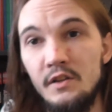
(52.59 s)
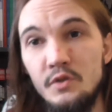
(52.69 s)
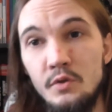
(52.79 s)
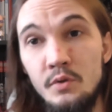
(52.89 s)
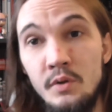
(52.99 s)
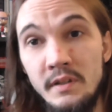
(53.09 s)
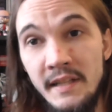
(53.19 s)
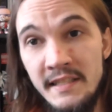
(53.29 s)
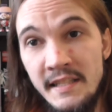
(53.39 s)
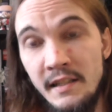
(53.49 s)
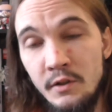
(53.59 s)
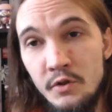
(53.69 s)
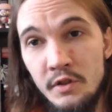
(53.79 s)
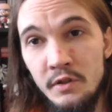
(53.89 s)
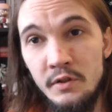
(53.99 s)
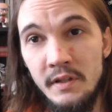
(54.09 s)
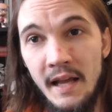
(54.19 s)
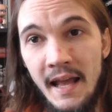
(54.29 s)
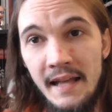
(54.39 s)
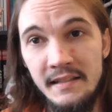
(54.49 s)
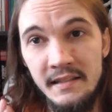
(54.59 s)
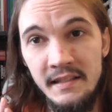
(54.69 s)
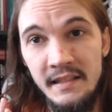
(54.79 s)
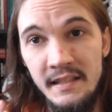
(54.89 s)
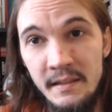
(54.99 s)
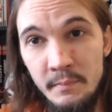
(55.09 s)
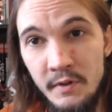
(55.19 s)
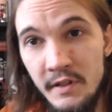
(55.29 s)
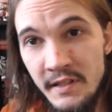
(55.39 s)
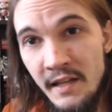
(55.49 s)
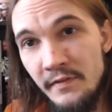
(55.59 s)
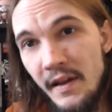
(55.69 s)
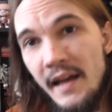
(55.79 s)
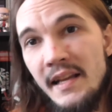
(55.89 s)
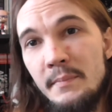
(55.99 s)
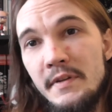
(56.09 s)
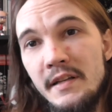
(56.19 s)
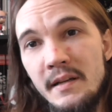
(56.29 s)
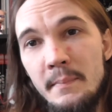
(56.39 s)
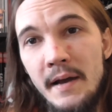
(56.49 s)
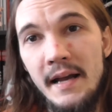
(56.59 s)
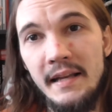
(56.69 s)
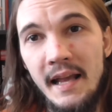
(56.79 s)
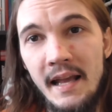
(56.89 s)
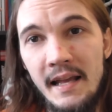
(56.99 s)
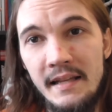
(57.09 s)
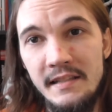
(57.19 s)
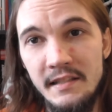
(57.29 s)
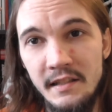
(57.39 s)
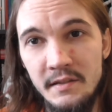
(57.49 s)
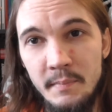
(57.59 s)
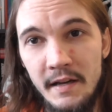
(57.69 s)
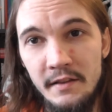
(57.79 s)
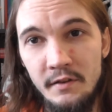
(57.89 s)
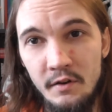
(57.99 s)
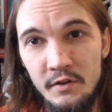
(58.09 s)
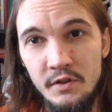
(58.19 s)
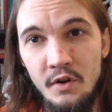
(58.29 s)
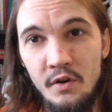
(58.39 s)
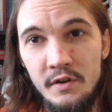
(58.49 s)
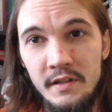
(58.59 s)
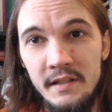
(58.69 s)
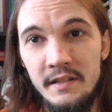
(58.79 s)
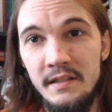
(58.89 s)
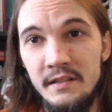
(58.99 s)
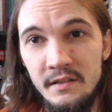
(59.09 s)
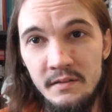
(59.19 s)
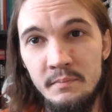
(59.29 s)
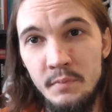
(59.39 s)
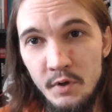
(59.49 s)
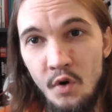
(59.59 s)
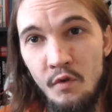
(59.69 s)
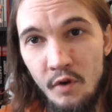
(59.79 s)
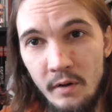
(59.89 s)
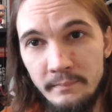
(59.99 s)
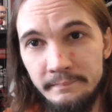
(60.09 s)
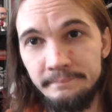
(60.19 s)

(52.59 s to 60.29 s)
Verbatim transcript: So let's take a closer look at the book itself, and then we can come back and discuss my thoughts on the book overall.